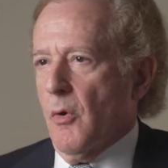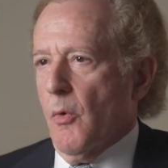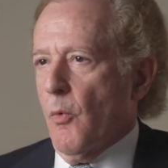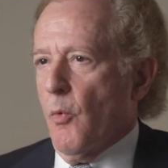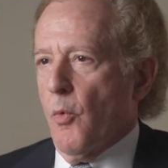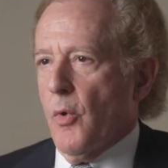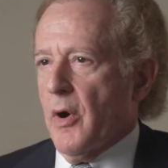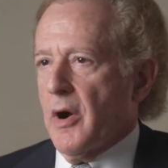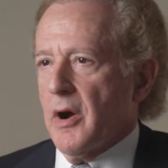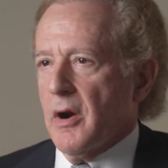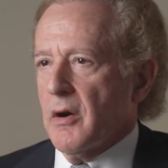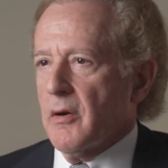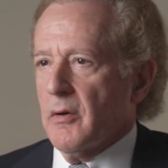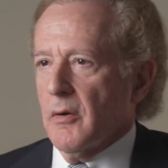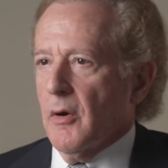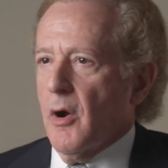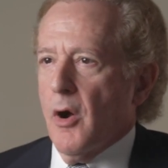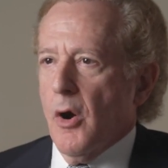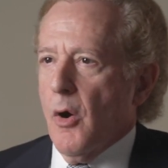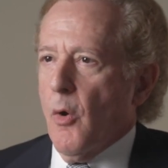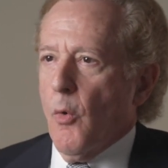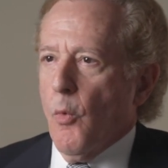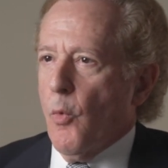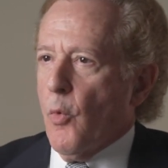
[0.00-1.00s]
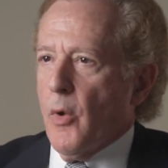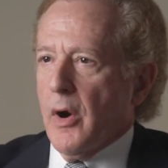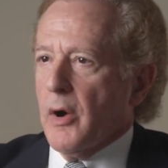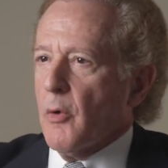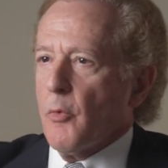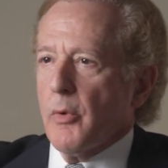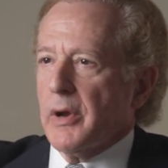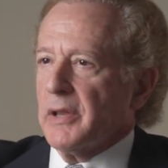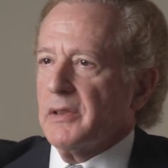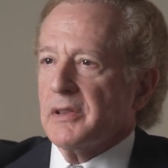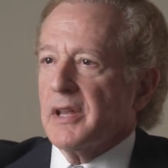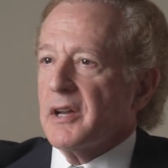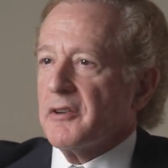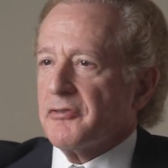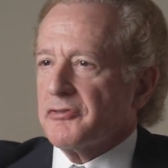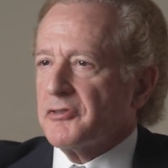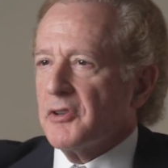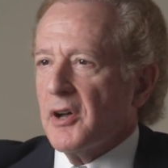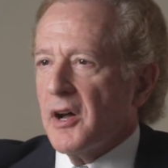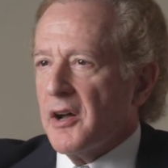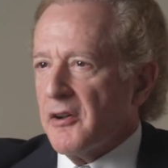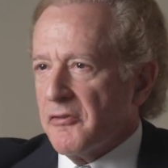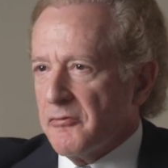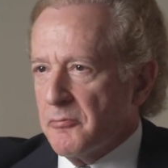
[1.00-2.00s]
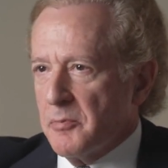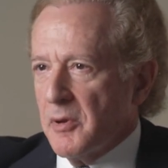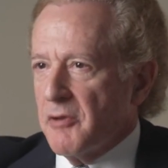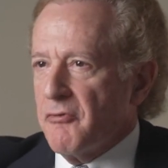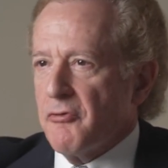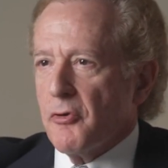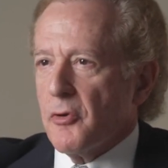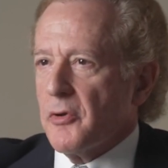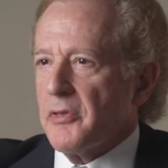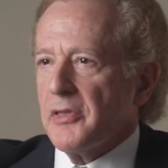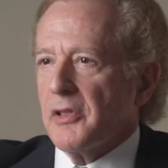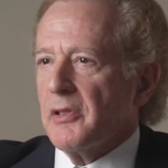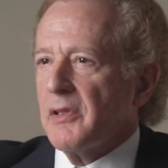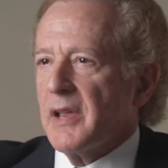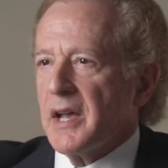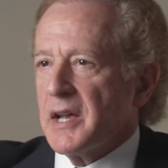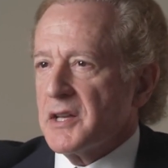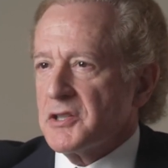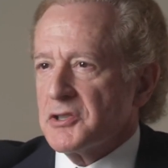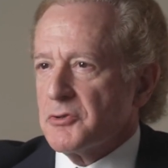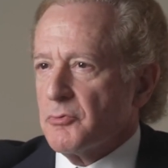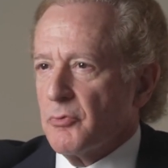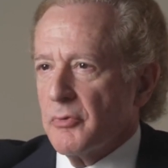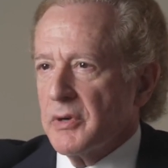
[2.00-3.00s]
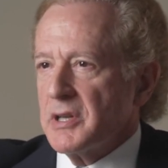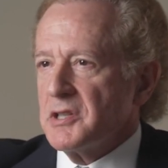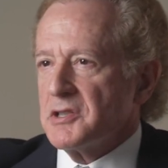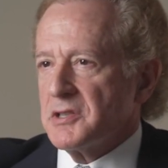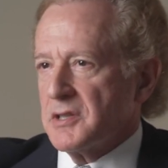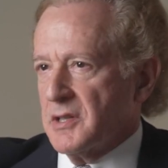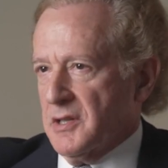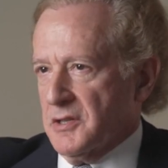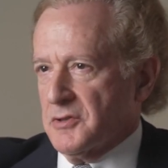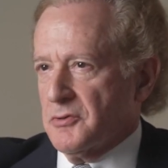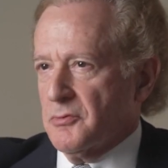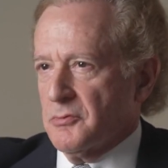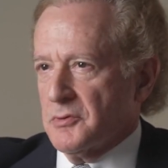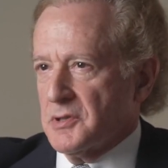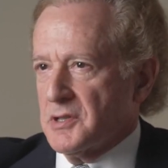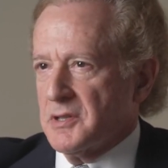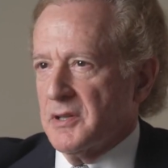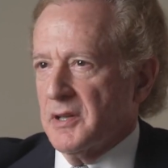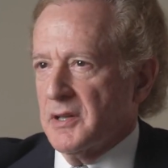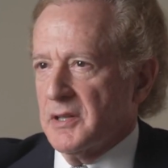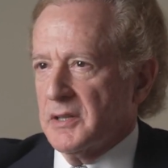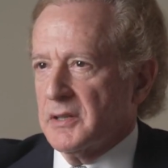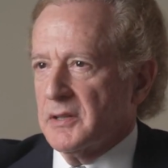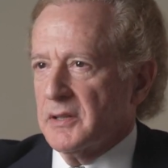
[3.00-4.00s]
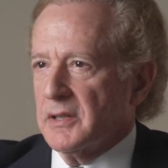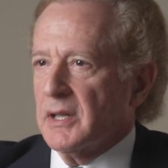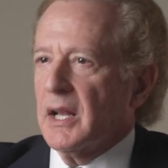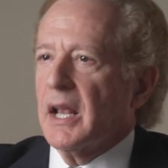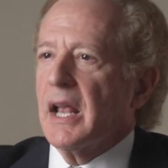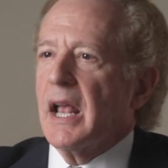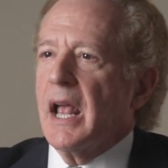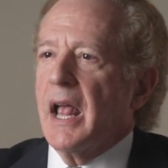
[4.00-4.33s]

where we left off before the last recess was taken.